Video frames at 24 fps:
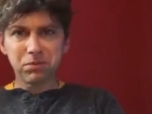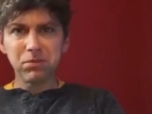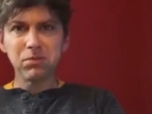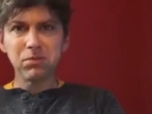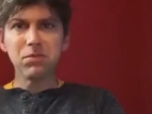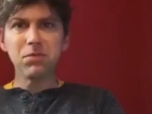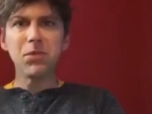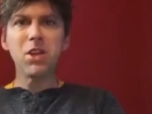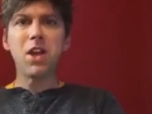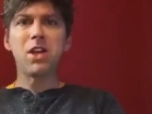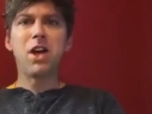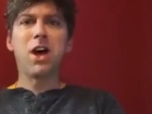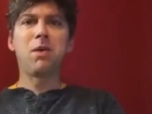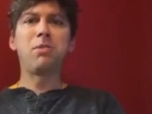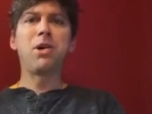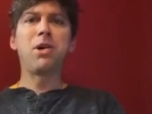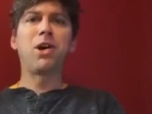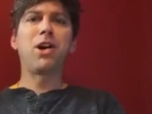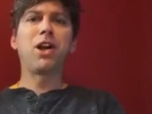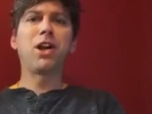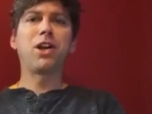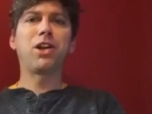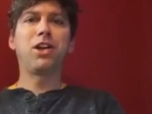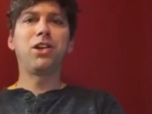
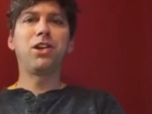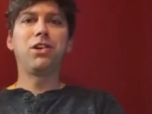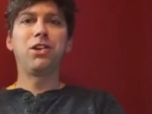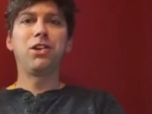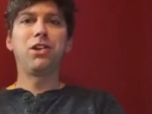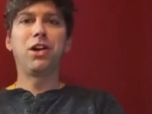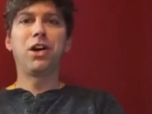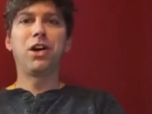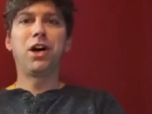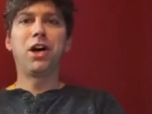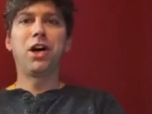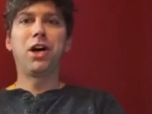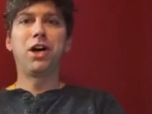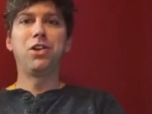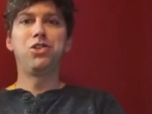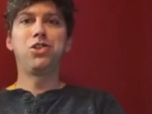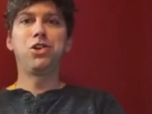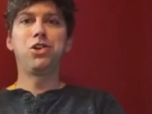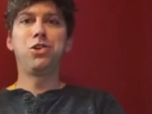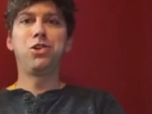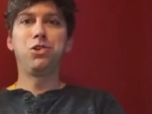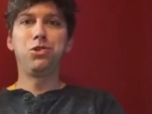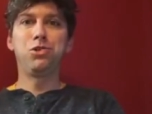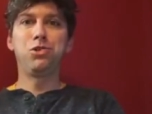American uh,
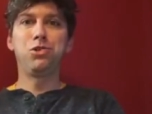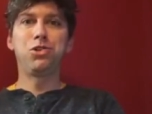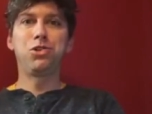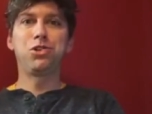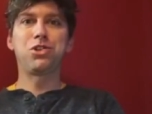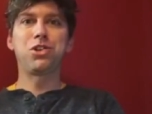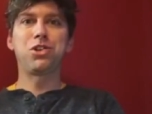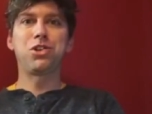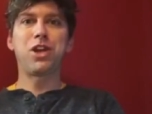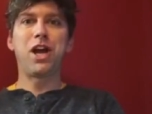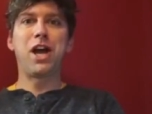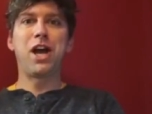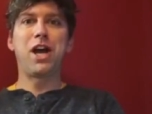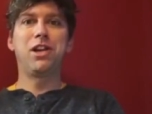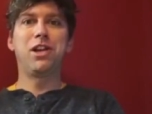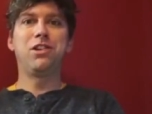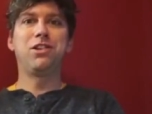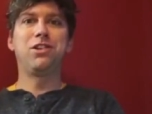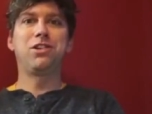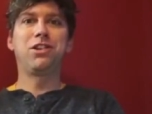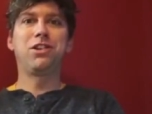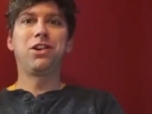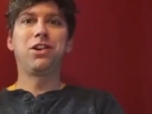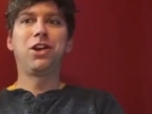Jews, and
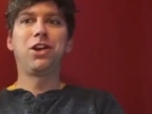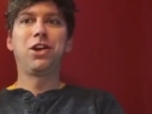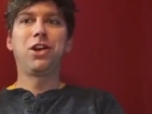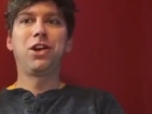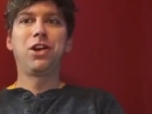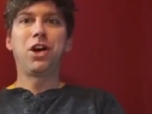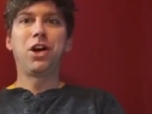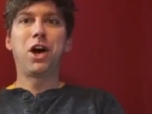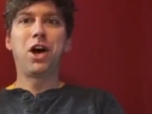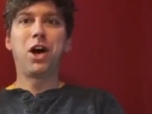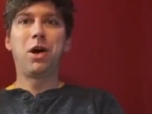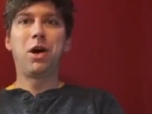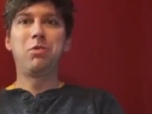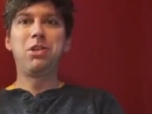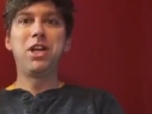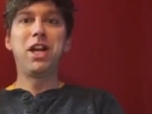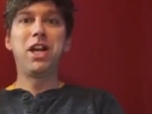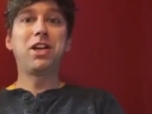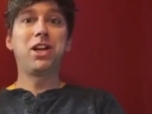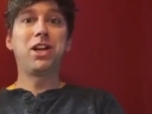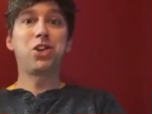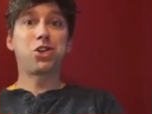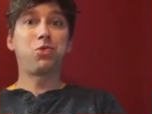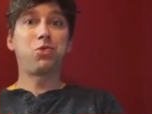um,
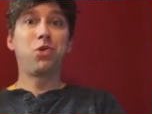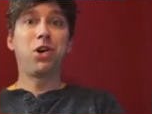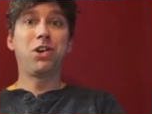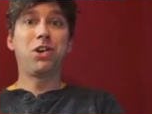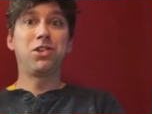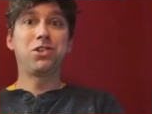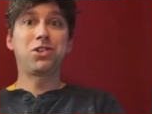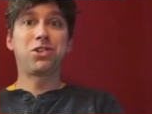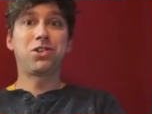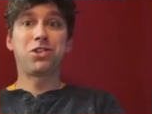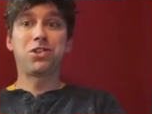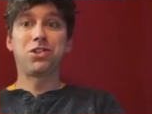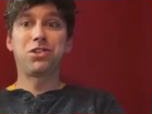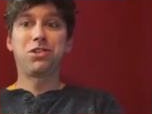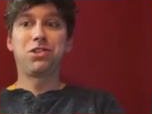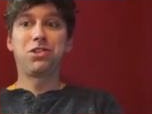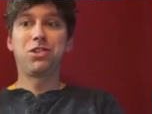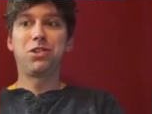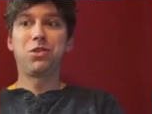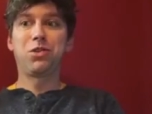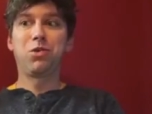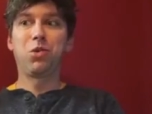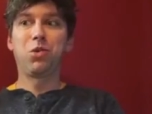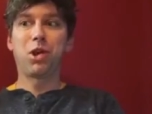Yiddish was
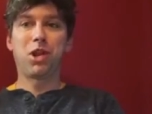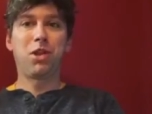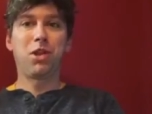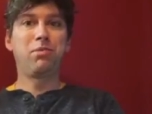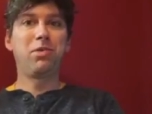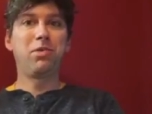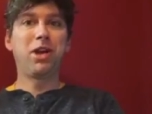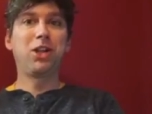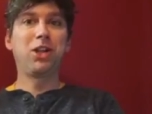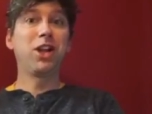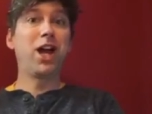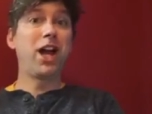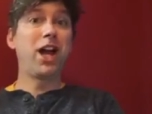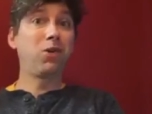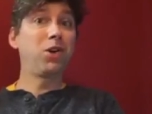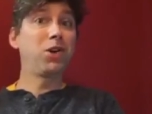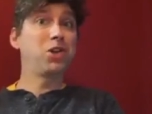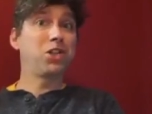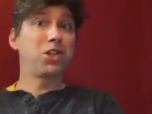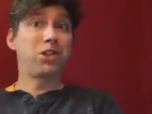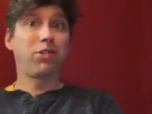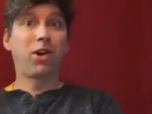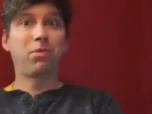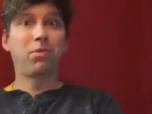one of the big languages
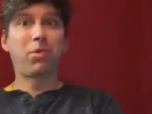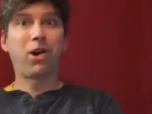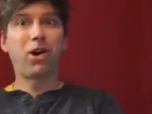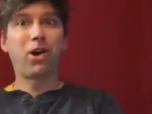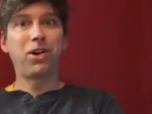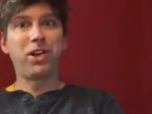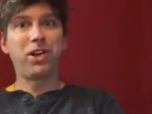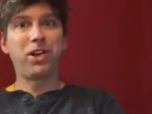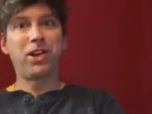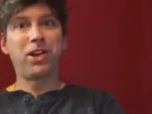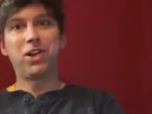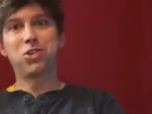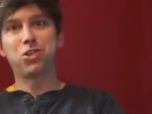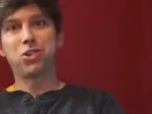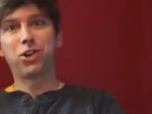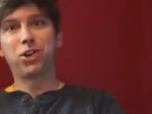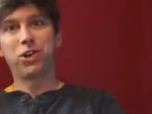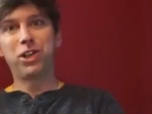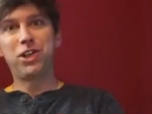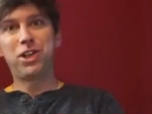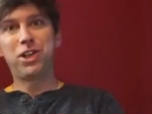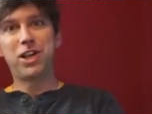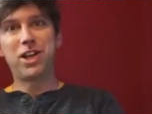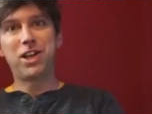of our party in its early
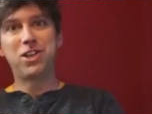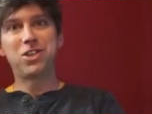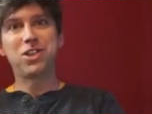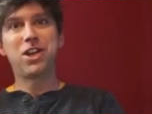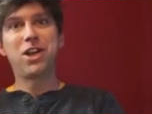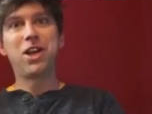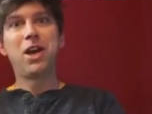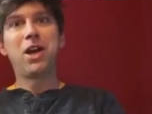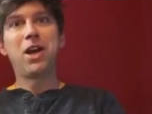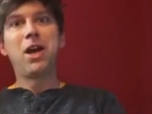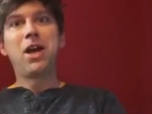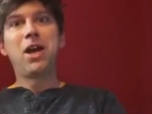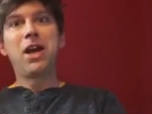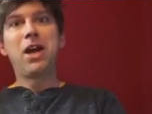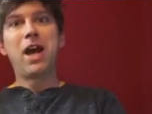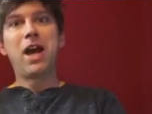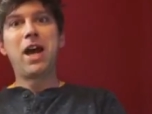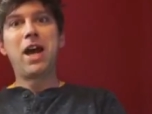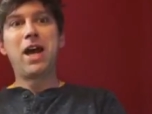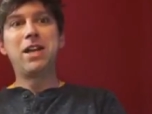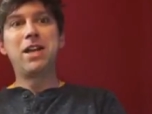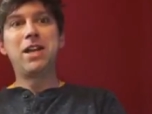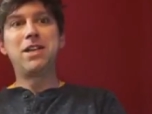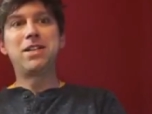days.
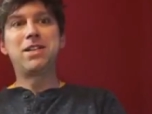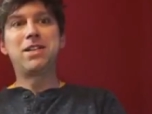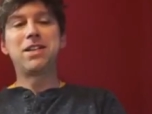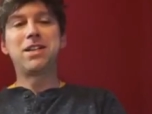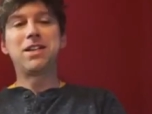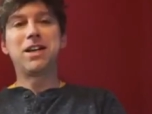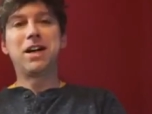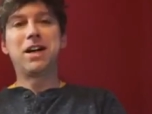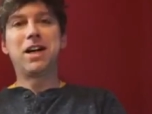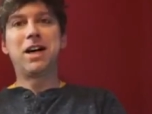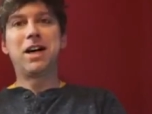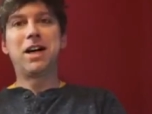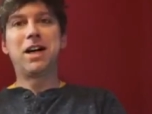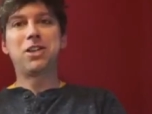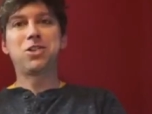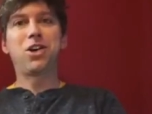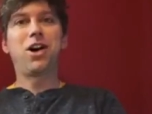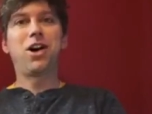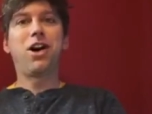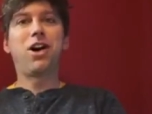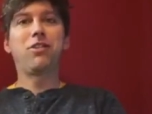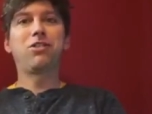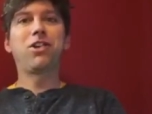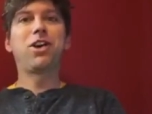And uh, so
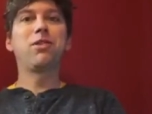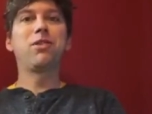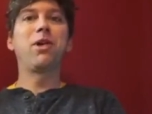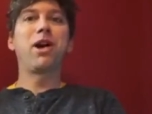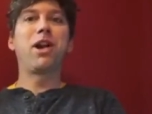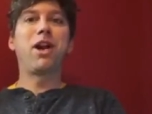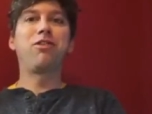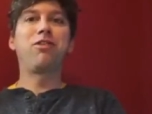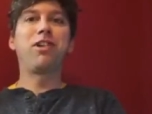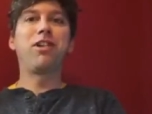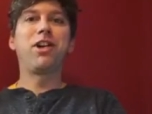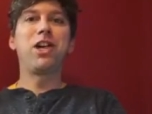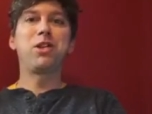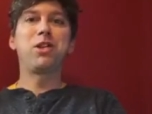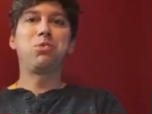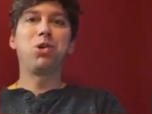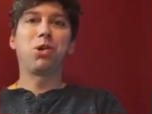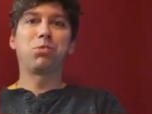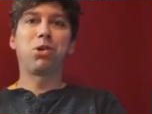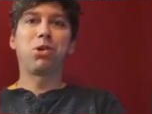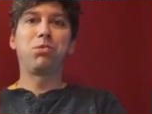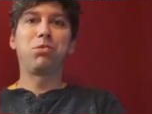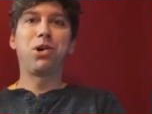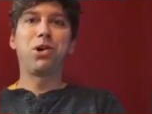a friend of mine on Facebook
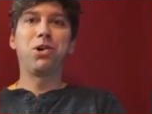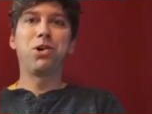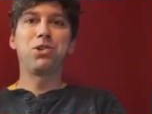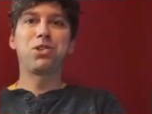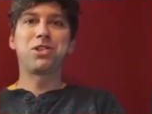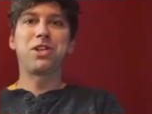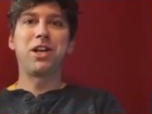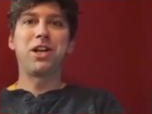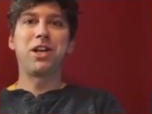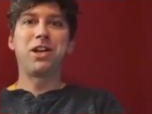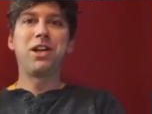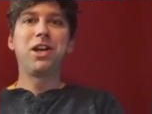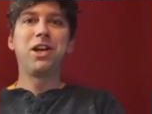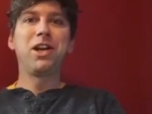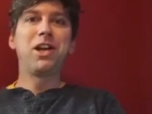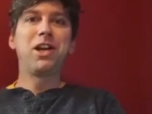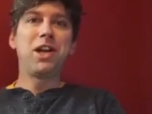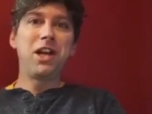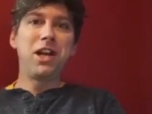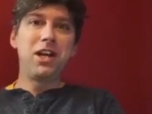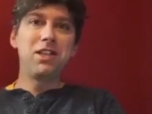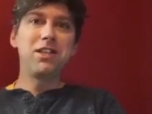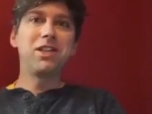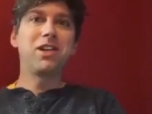proposed that
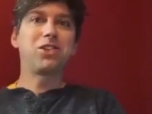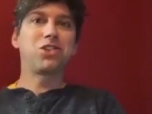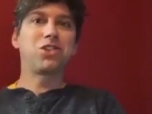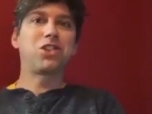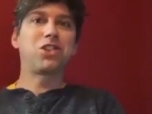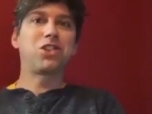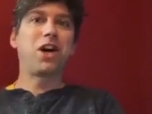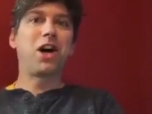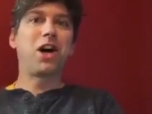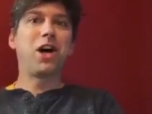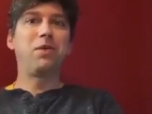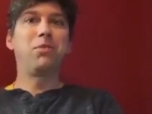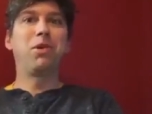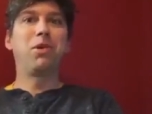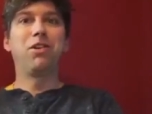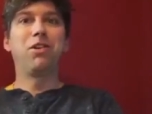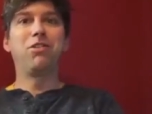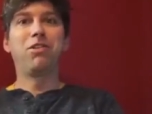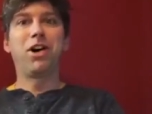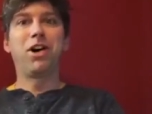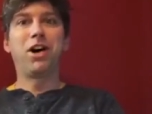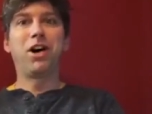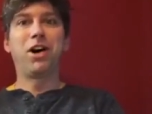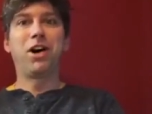in this time
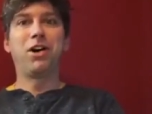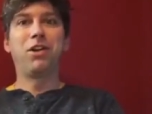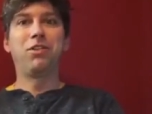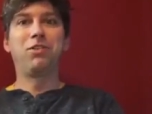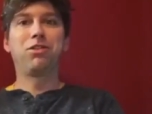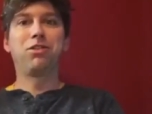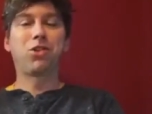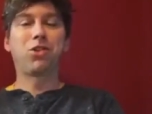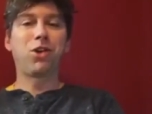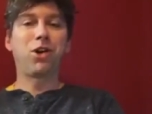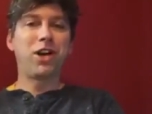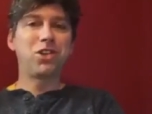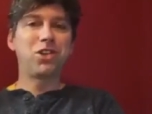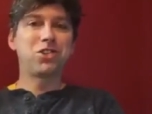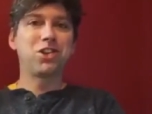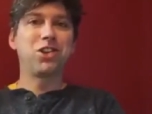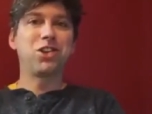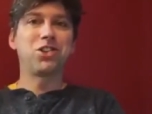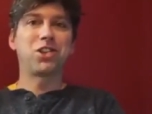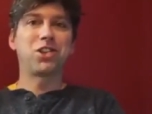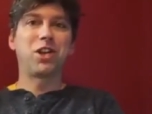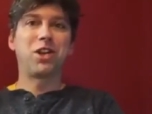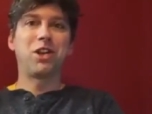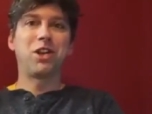of, of
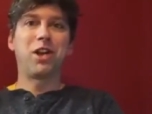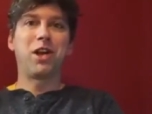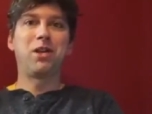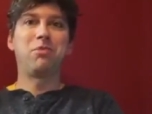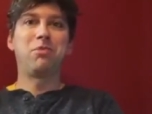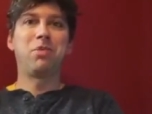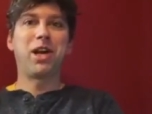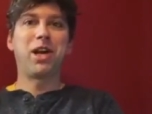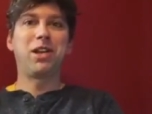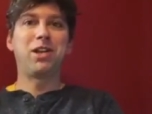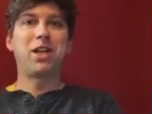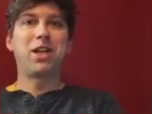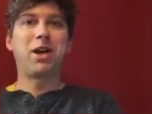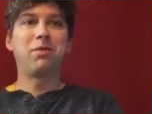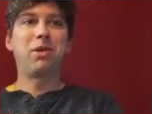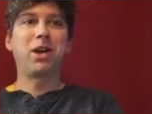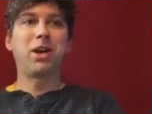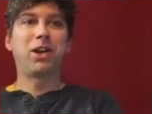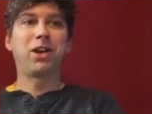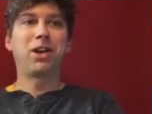crisis and, and pandemic,